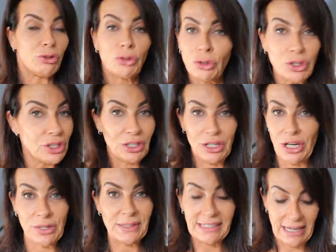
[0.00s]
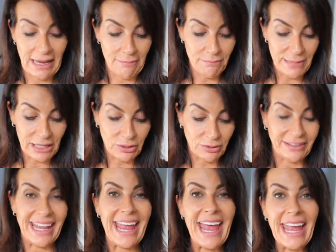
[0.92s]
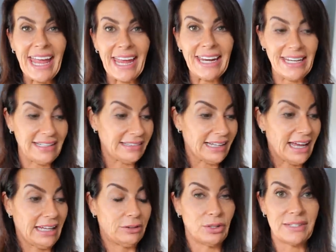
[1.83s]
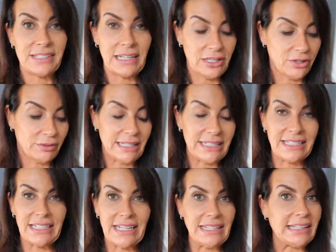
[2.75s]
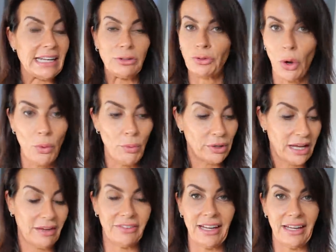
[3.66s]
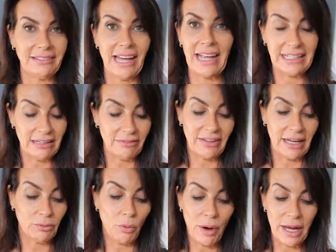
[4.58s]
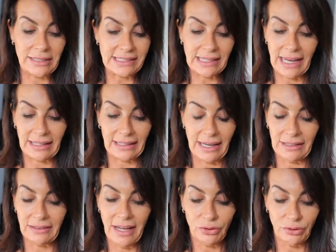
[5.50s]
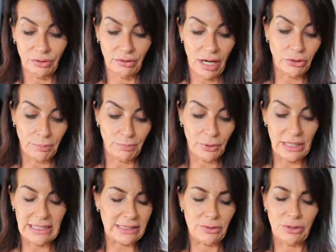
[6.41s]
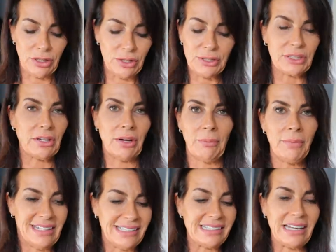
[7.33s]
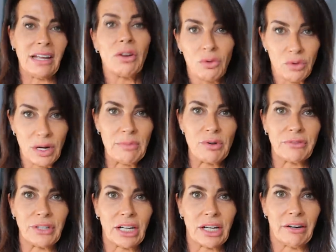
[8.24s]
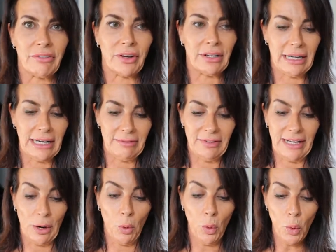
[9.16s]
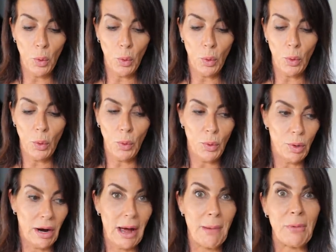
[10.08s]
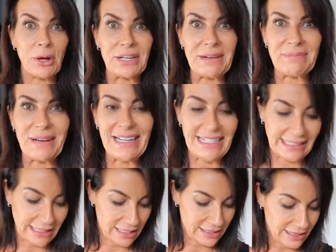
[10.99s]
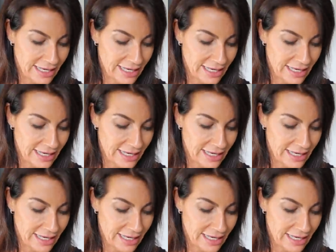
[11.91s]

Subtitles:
do not use them because they hate it at the security. They don't want to have that. I give that once like that to the police or the custom, and they say, remove the cover. And I'm thinking, ooh, I'm learning my lesson.